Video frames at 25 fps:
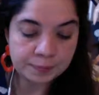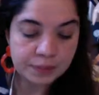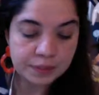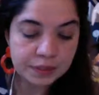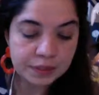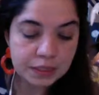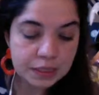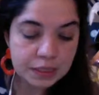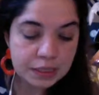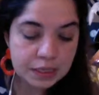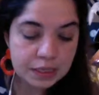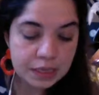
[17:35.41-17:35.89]

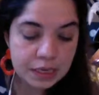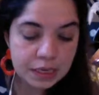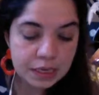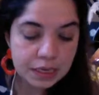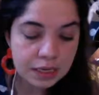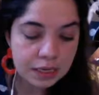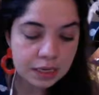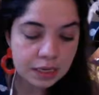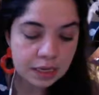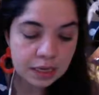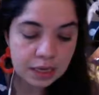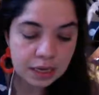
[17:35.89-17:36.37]

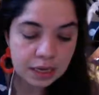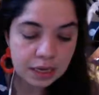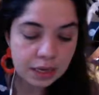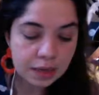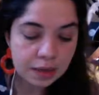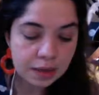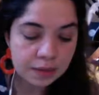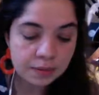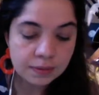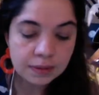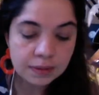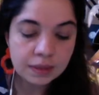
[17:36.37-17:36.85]
Da-na-na-na.
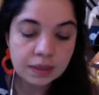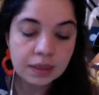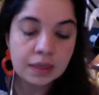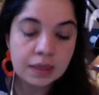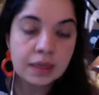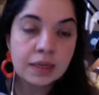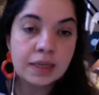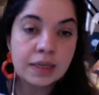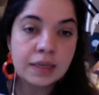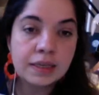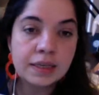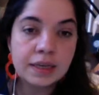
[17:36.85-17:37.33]

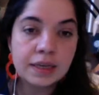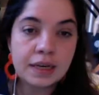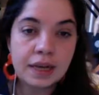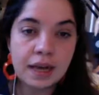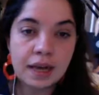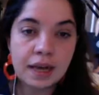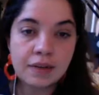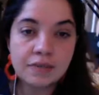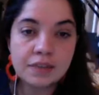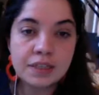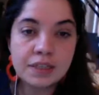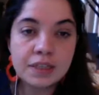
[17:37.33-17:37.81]
Then I
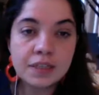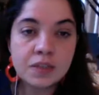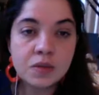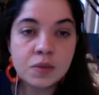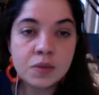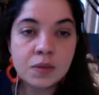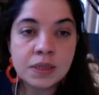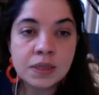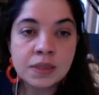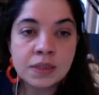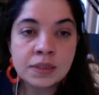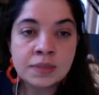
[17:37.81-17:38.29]
have this
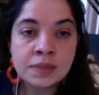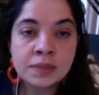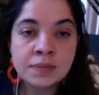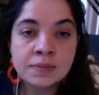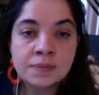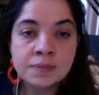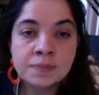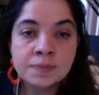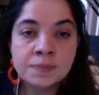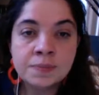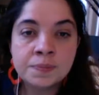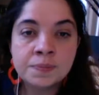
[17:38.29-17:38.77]
one,
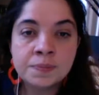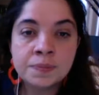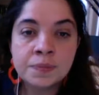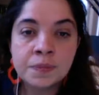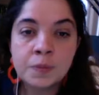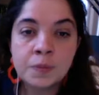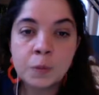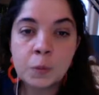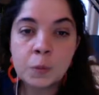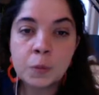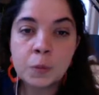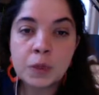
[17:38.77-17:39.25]

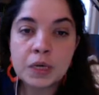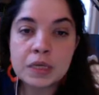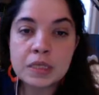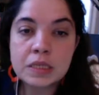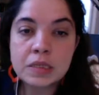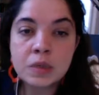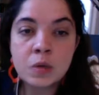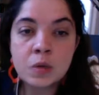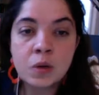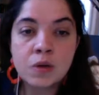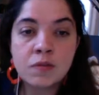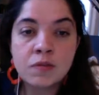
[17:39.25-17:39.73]

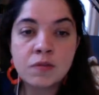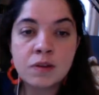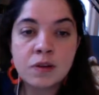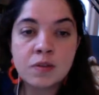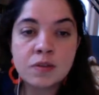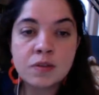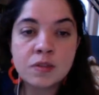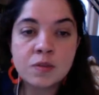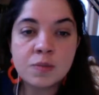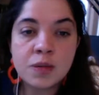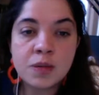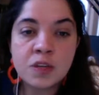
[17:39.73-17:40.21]
because you're a very
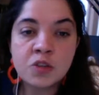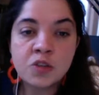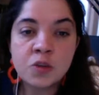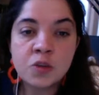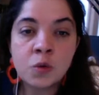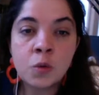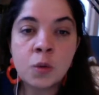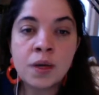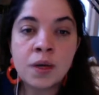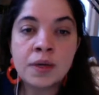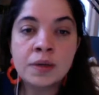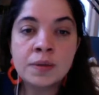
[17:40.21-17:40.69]
special
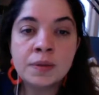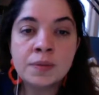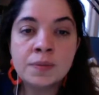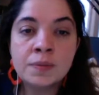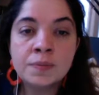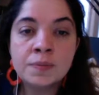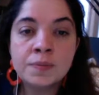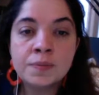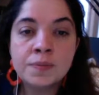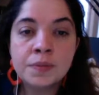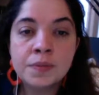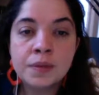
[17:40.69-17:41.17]
one.
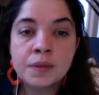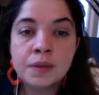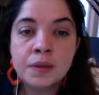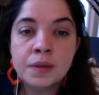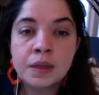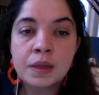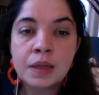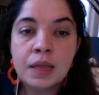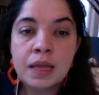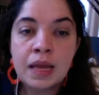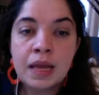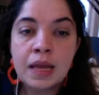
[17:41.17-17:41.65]

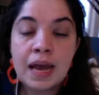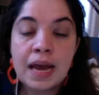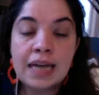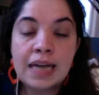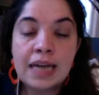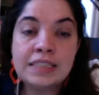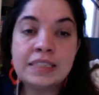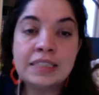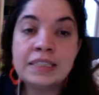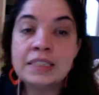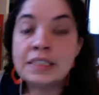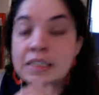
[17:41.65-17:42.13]
I
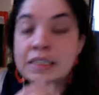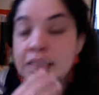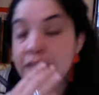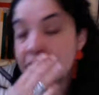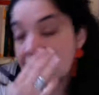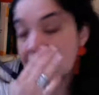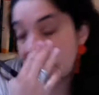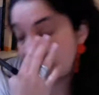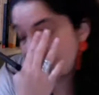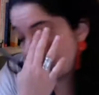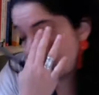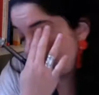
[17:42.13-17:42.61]
did this
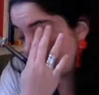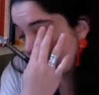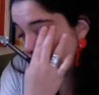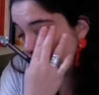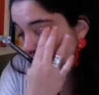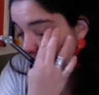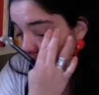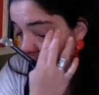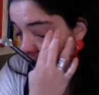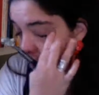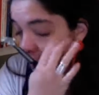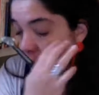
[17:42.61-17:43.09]
sketch a
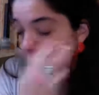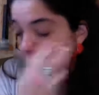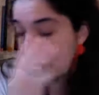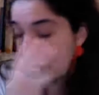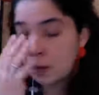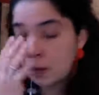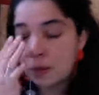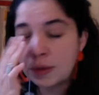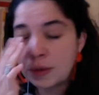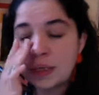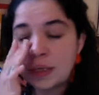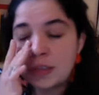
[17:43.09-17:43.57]
long time
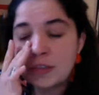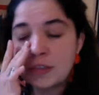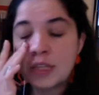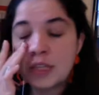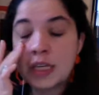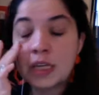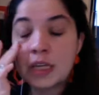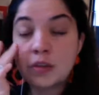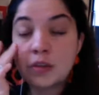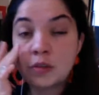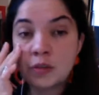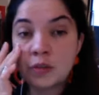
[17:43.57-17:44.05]
ago in a
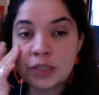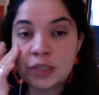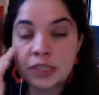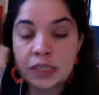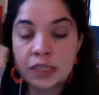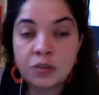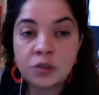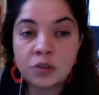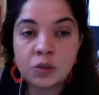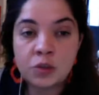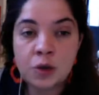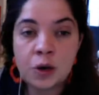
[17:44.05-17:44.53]
drink
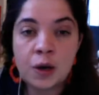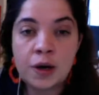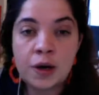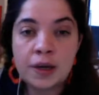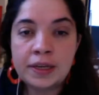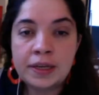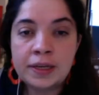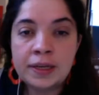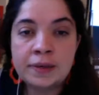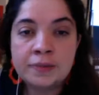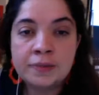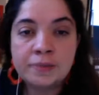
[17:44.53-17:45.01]
and draw
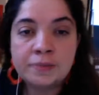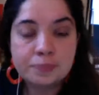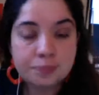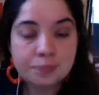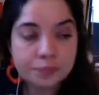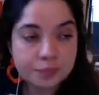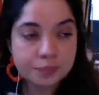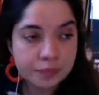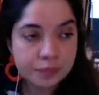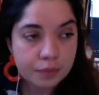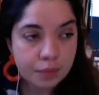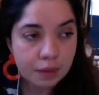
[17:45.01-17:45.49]
here
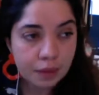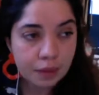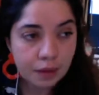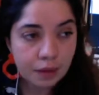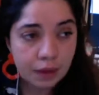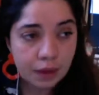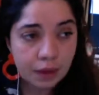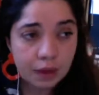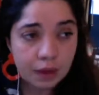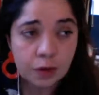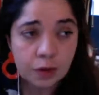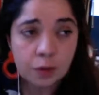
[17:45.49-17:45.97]

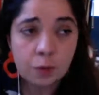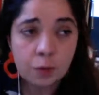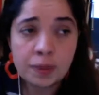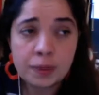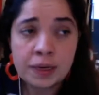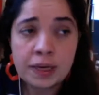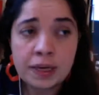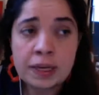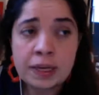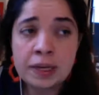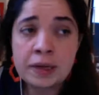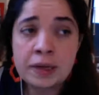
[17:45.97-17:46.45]
in
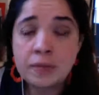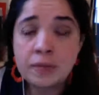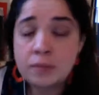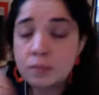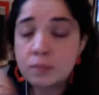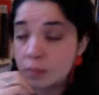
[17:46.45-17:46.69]
Copenhagen.